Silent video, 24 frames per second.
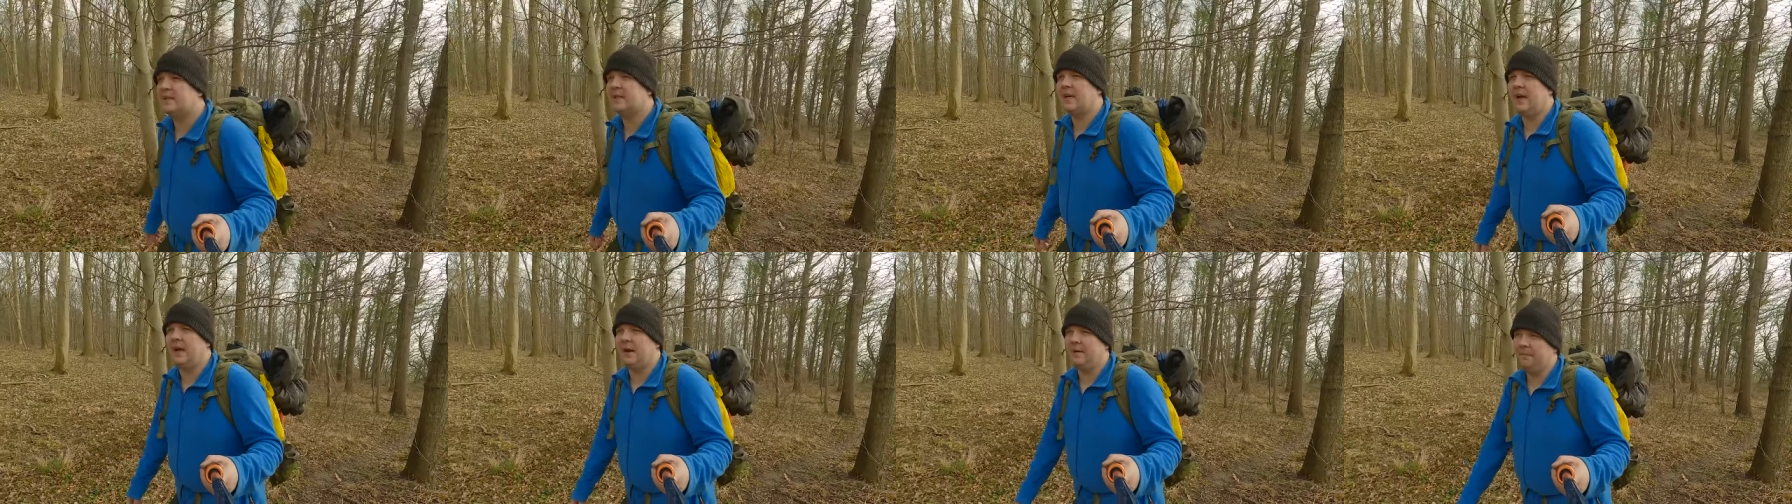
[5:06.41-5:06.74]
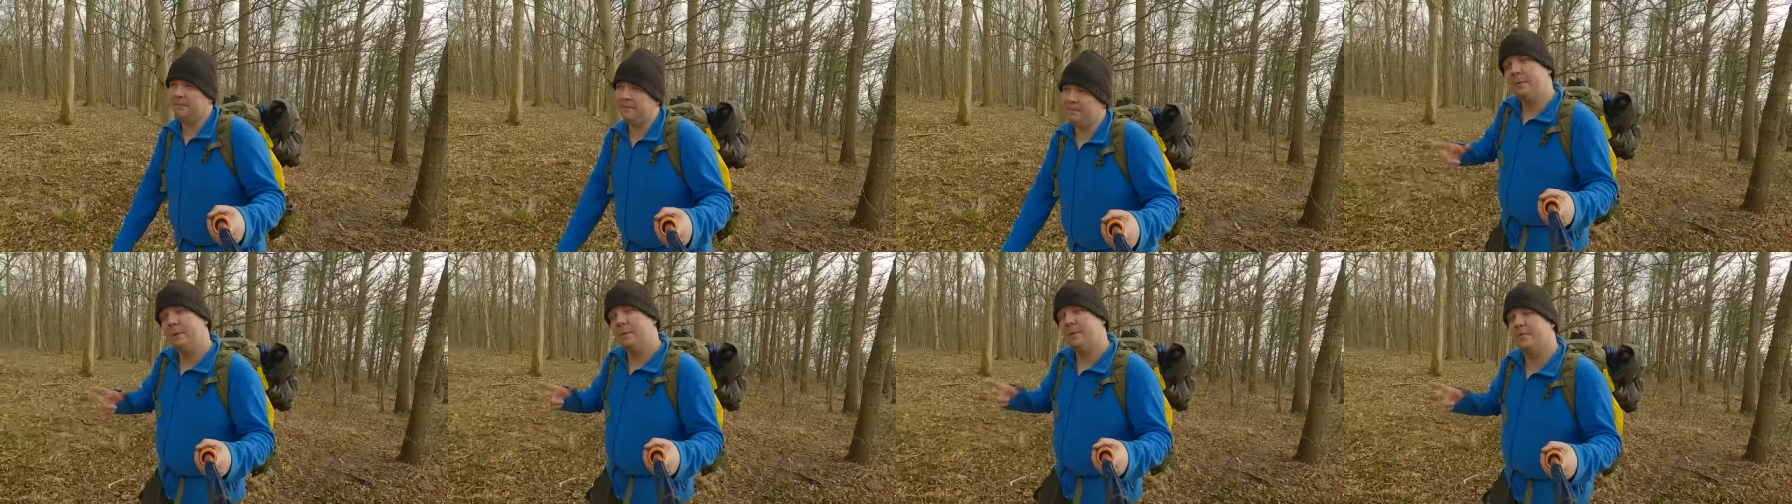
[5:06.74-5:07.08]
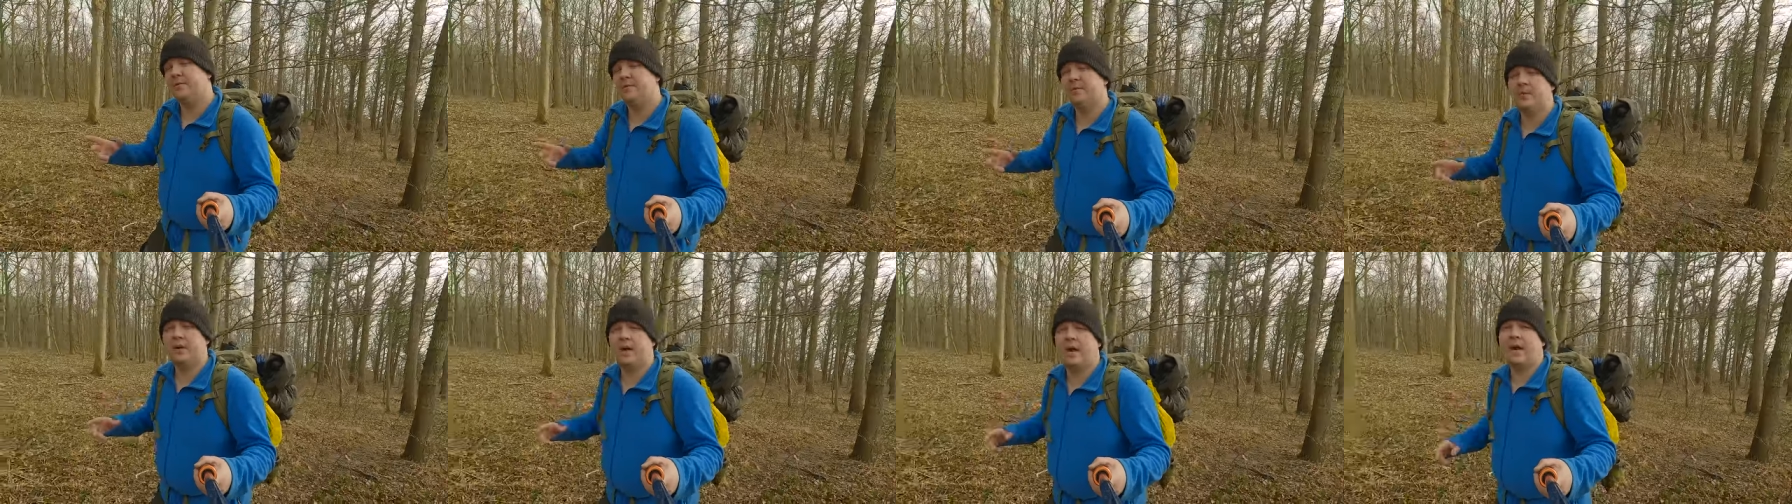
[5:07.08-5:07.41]
time, maybe
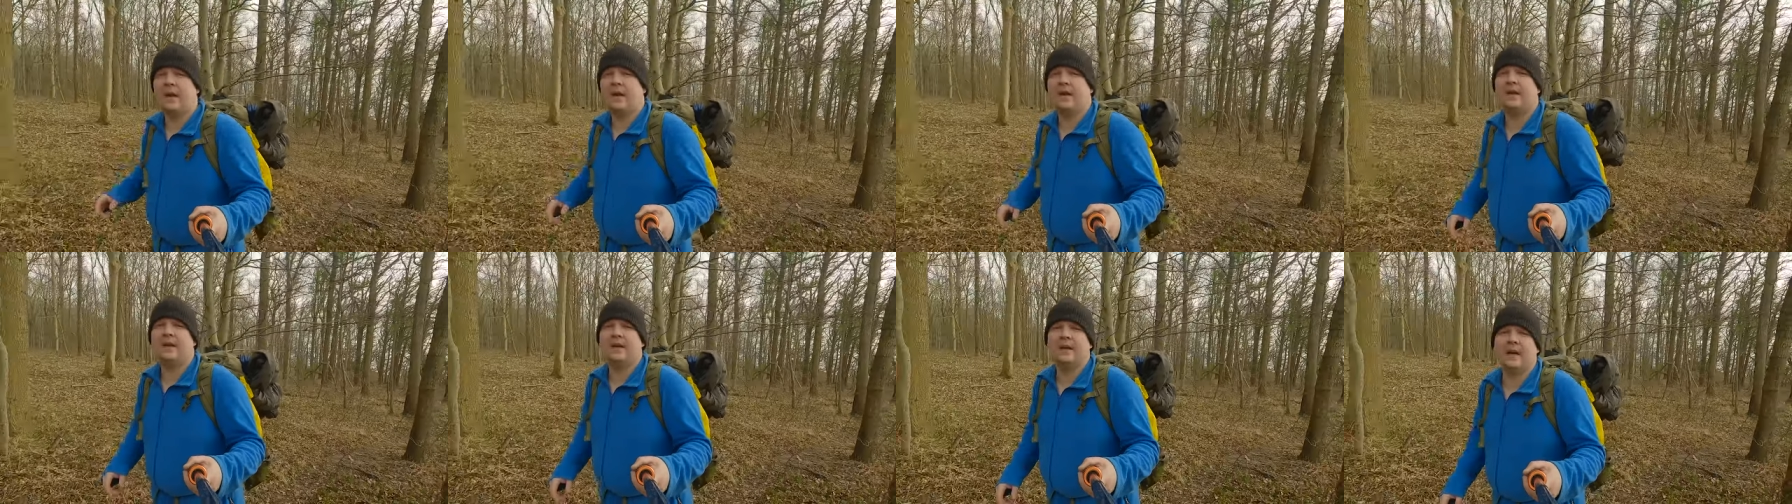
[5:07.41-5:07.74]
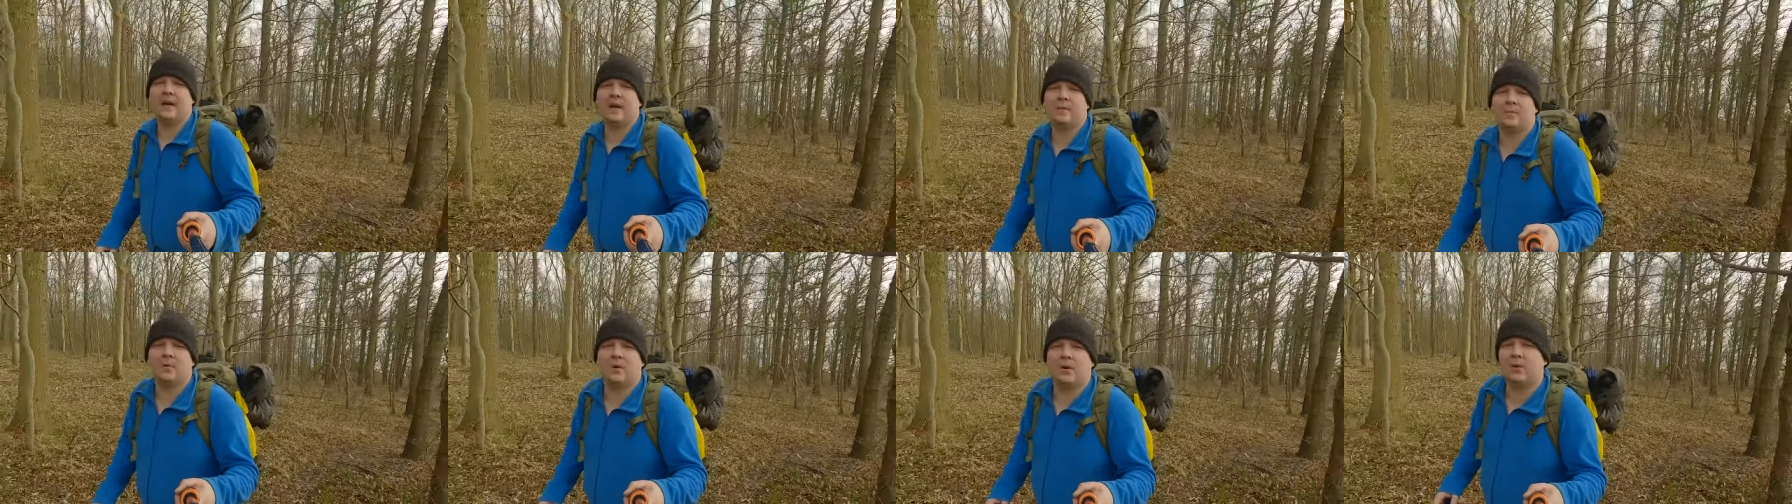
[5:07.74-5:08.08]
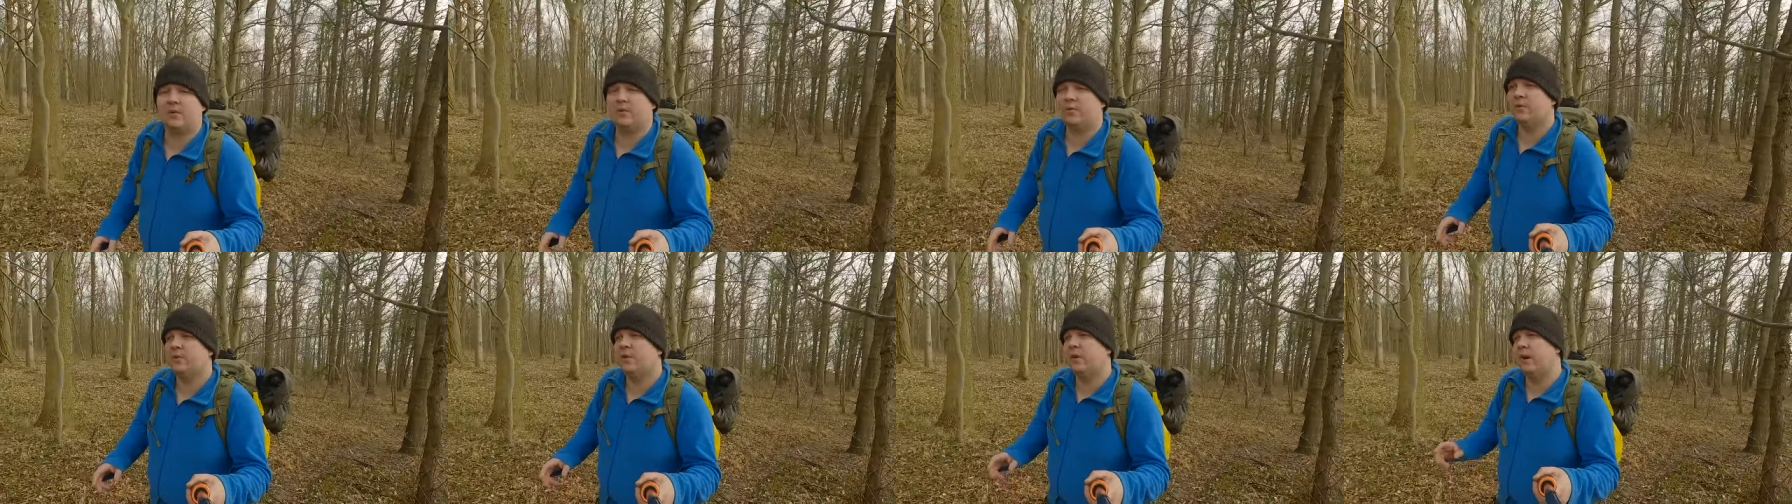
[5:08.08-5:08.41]
tonight, I'm gonna
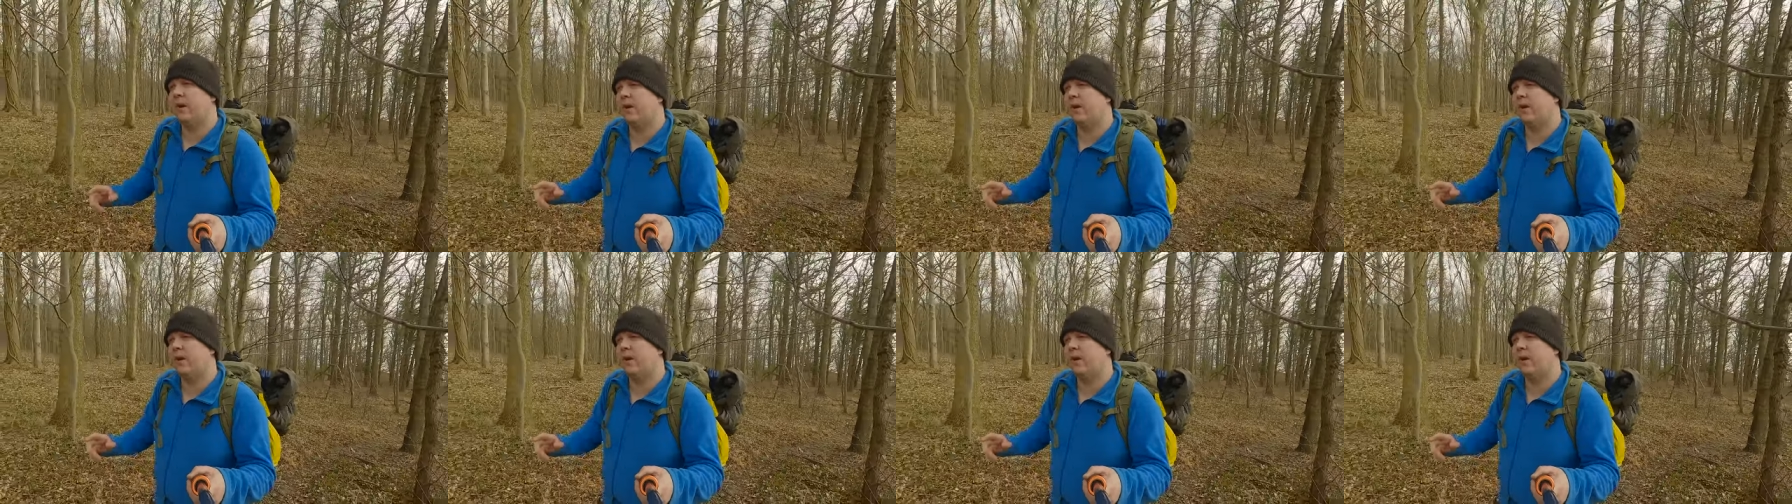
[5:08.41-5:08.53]
do it